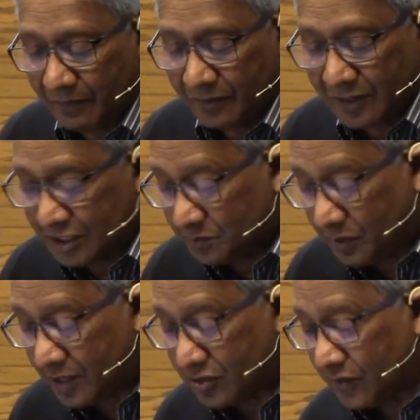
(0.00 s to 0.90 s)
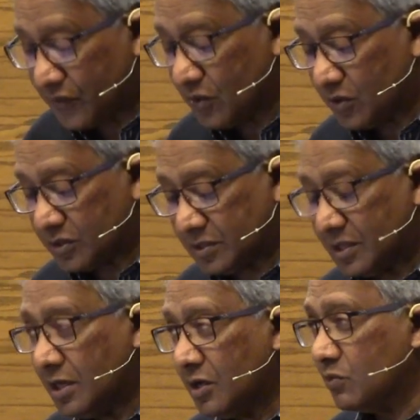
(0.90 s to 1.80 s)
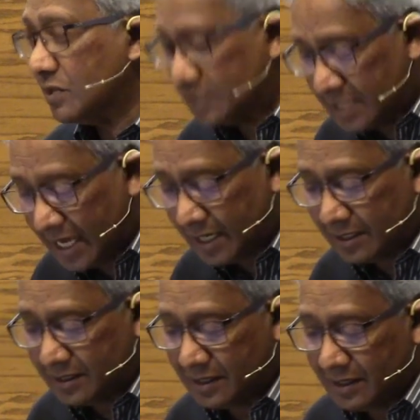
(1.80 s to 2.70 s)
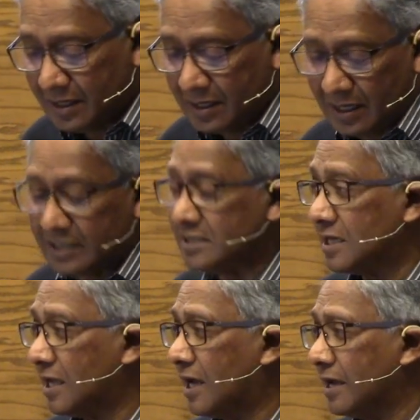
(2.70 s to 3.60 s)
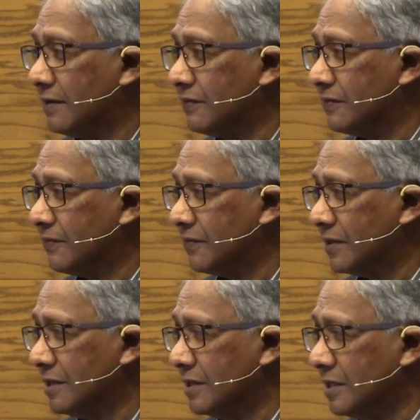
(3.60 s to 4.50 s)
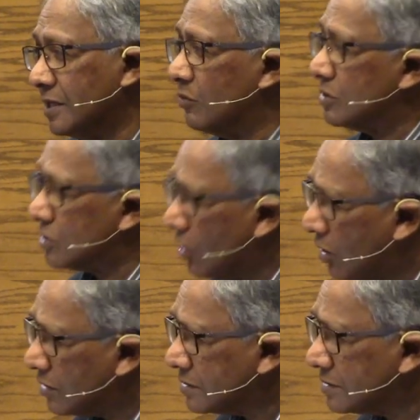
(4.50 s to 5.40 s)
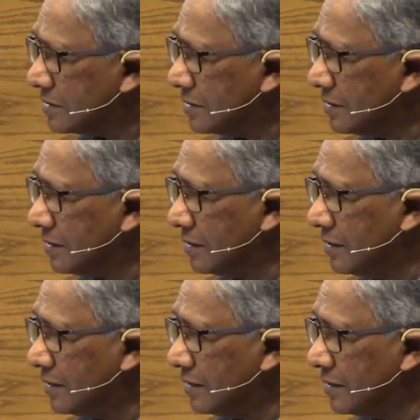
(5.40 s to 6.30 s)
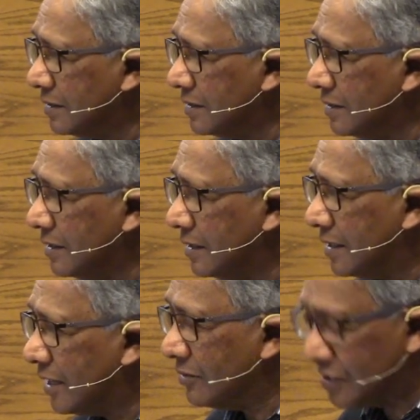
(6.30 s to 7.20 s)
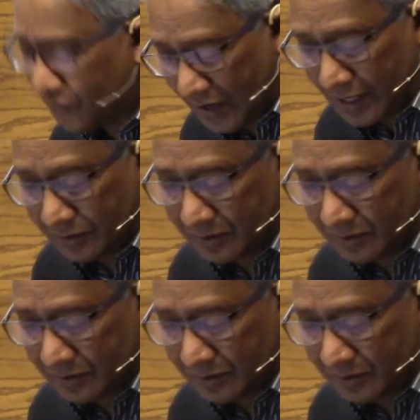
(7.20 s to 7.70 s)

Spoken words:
This brother of yours was dead and is alive. He was lost and now is found."